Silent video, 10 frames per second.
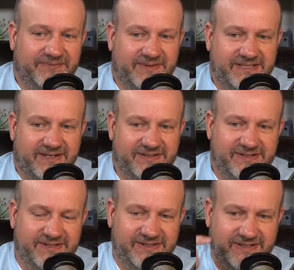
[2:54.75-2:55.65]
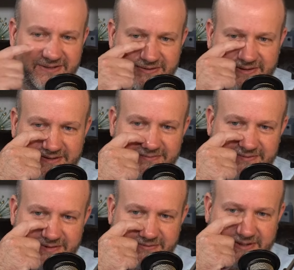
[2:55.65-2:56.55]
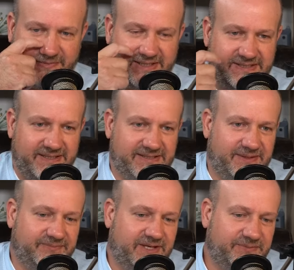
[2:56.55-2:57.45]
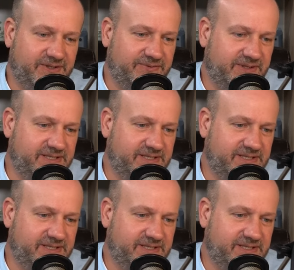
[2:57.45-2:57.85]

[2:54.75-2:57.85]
as long as you're using Google to where it makes sense, I'm good with it.